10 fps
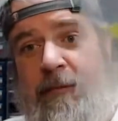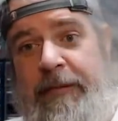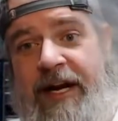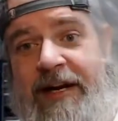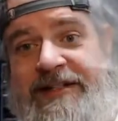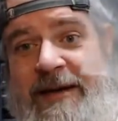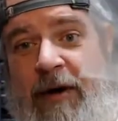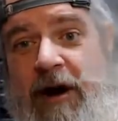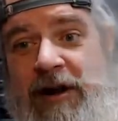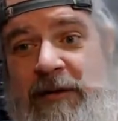Because I'm
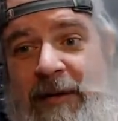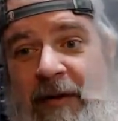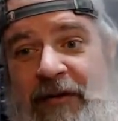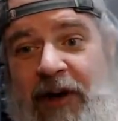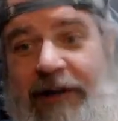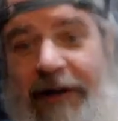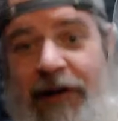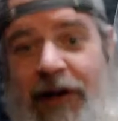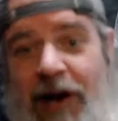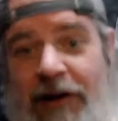all about the
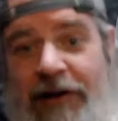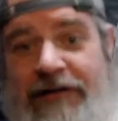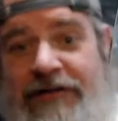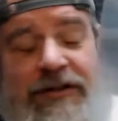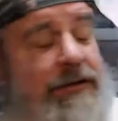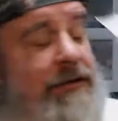glitter colors.